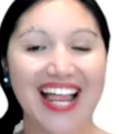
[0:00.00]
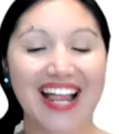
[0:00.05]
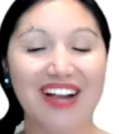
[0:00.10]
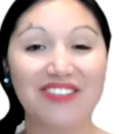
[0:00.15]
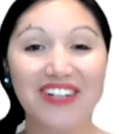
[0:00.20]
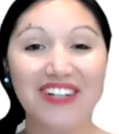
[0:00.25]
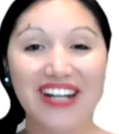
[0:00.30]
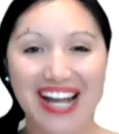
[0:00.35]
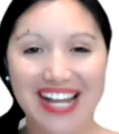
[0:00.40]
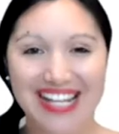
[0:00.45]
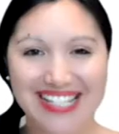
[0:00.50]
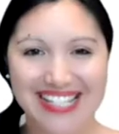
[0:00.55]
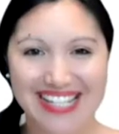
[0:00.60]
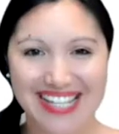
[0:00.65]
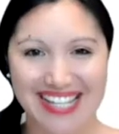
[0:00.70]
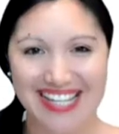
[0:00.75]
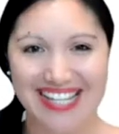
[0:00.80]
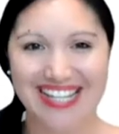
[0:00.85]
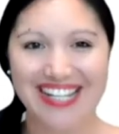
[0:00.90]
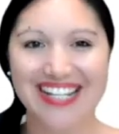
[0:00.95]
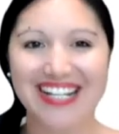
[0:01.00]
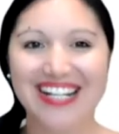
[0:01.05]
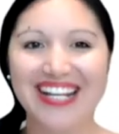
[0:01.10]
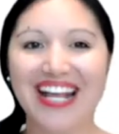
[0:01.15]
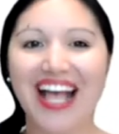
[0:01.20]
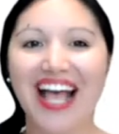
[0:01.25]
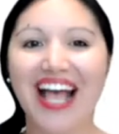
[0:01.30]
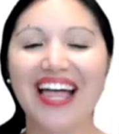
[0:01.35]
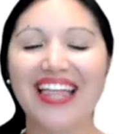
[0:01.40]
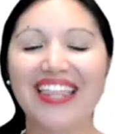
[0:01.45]
One last thing.
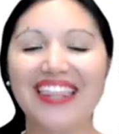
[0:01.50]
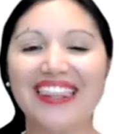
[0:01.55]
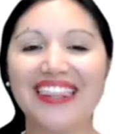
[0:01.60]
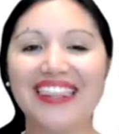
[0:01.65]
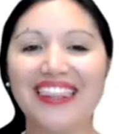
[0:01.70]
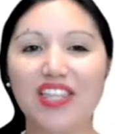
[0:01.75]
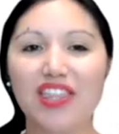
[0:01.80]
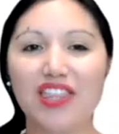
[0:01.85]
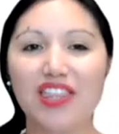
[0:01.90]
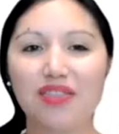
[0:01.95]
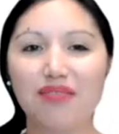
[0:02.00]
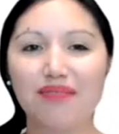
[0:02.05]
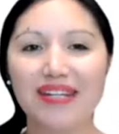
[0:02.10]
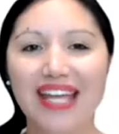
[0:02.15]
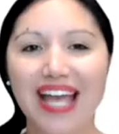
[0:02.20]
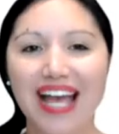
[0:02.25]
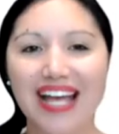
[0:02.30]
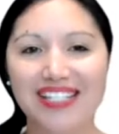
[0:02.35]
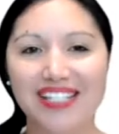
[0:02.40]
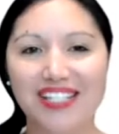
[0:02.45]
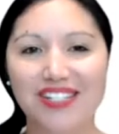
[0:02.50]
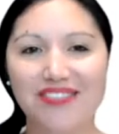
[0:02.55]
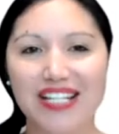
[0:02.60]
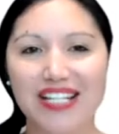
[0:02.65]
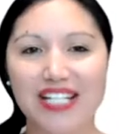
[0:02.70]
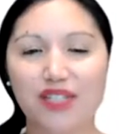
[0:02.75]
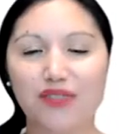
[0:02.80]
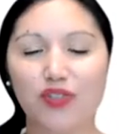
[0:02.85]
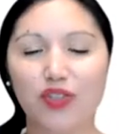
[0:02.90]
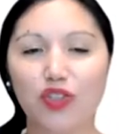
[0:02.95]
The three
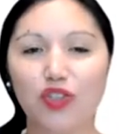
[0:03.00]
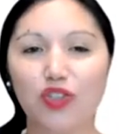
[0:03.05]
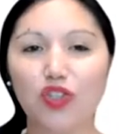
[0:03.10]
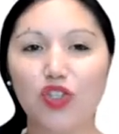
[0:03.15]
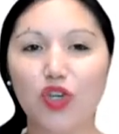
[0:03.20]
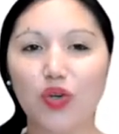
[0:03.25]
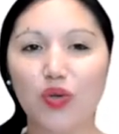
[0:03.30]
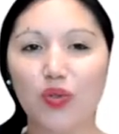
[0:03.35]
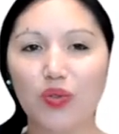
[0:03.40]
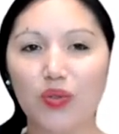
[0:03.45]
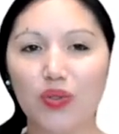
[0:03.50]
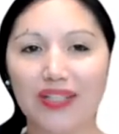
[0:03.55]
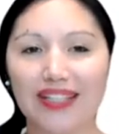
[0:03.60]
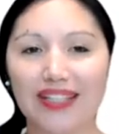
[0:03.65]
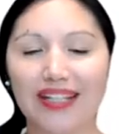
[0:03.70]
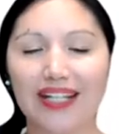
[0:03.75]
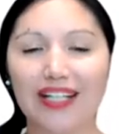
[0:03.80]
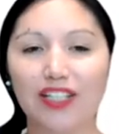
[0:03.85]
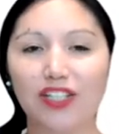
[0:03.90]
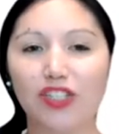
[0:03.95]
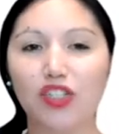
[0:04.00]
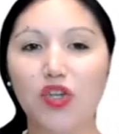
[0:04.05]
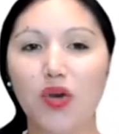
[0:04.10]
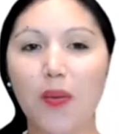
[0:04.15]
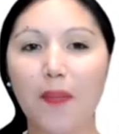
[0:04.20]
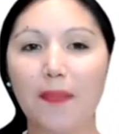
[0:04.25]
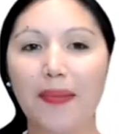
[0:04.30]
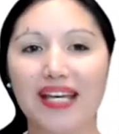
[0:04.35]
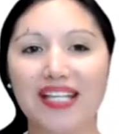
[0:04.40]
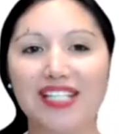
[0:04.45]
asterisks for ne aucun, ne
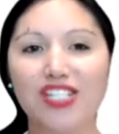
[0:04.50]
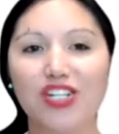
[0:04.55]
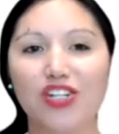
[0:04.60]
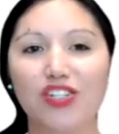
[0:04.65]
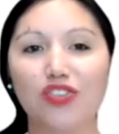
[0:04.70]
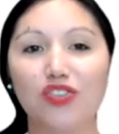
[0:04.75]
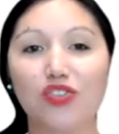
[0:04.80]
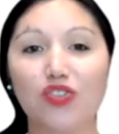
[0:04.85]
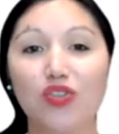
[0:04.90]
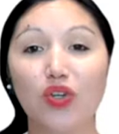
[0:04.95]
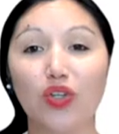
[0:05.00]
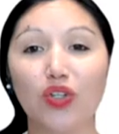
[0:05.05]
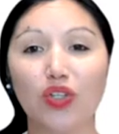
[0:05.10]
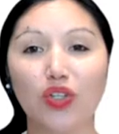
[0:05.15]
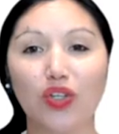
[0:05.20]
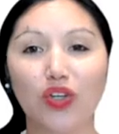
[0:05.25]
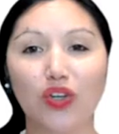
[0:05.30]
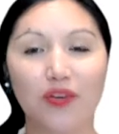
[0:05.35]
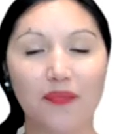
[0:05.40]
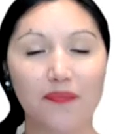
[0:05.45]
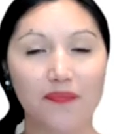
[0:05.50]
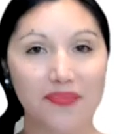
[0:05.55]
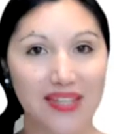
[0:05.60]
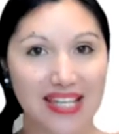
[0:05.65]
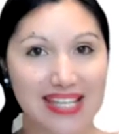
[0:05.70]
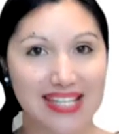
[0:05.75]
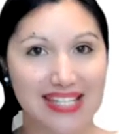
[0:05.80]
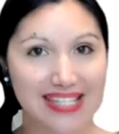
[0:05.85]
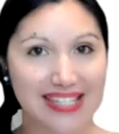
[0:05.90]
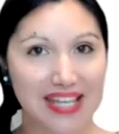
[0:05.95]
personne, ne que
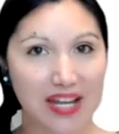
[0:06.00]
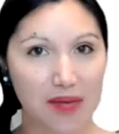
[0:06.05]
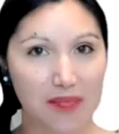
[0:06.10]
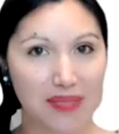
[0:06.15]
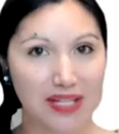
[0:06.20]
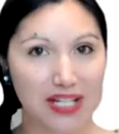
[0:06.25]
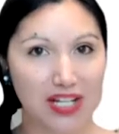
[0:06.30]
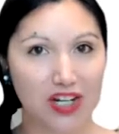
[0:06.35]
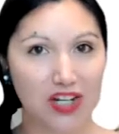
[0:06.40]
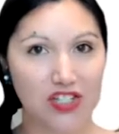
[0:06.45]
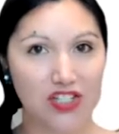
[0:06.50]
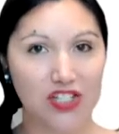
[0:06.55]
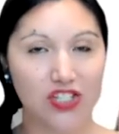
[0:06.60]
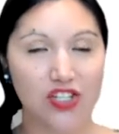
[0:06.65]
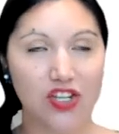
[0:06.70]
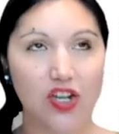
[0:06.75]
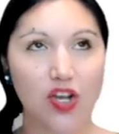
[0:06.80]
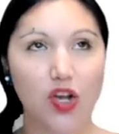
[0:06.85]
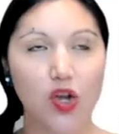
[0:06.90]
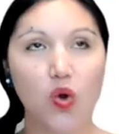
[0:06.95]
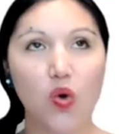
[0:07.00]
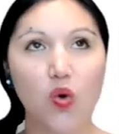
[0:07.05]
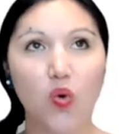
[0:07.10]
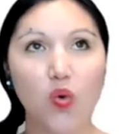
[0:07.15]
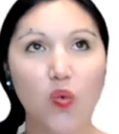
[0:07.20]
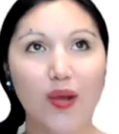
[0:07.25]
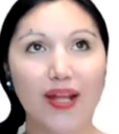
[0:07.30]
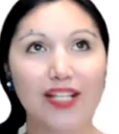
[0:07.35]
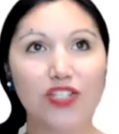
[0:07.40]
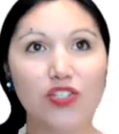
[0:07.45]
is there because
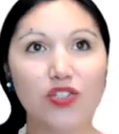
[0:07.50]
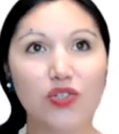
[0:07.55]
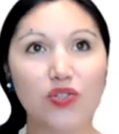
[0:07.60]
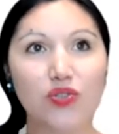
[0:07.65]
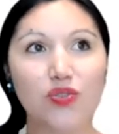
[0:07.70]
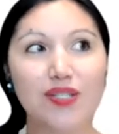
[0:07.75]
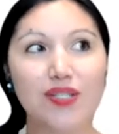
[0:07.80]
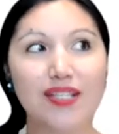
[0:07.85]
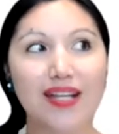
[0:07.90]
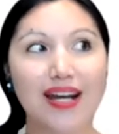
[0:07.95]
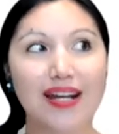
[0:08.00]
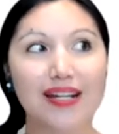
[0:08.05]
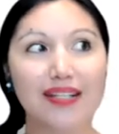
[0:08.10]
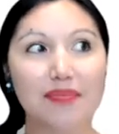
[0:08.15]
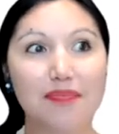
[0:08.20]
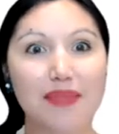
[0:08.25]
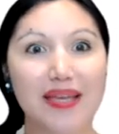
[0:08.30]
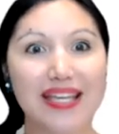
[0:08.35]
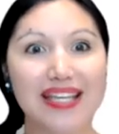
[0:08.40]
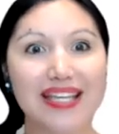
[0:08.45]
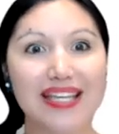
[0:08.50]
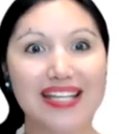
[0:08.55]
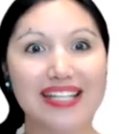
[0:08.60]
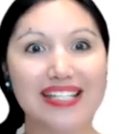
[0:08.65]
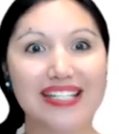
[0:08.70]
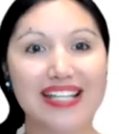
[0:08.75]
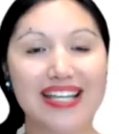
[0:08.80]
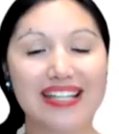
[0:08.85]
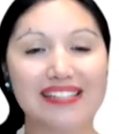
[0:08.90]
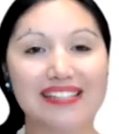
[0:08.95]
when you start making
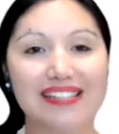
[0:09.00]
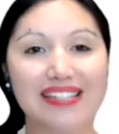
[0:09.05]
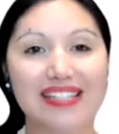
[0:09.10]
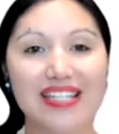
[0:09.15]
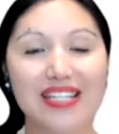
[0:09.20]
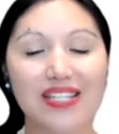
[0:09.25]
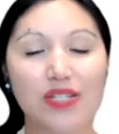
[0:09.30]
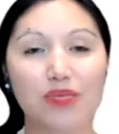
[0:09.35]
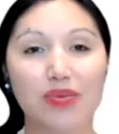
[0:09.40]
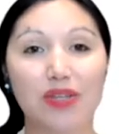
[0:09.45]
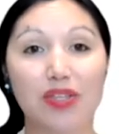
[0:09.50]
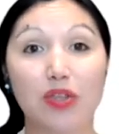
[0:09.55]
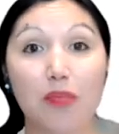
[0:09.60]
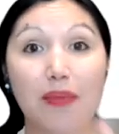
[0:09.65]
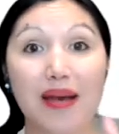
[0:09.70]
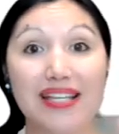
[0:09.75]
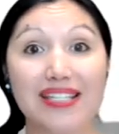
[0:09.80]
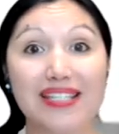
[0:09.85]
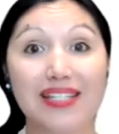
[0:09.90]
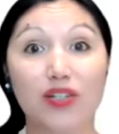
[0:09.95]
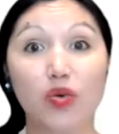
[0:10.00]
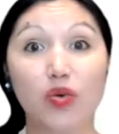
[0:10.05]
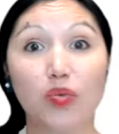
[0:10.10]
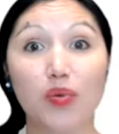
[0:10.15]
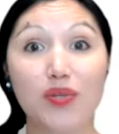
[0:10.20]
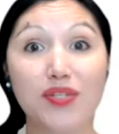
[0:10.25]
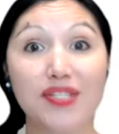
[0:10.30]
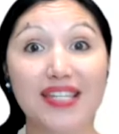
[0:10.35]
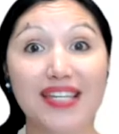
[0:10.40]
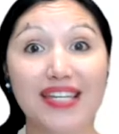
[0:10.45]
sentences with the passé
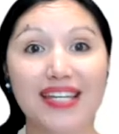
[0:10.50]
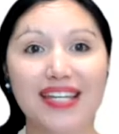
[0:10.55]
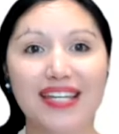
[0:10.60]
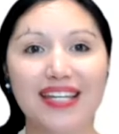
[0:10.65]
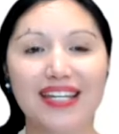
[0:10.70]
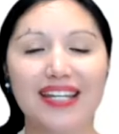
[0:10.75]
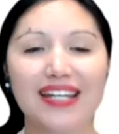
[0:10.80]
composé,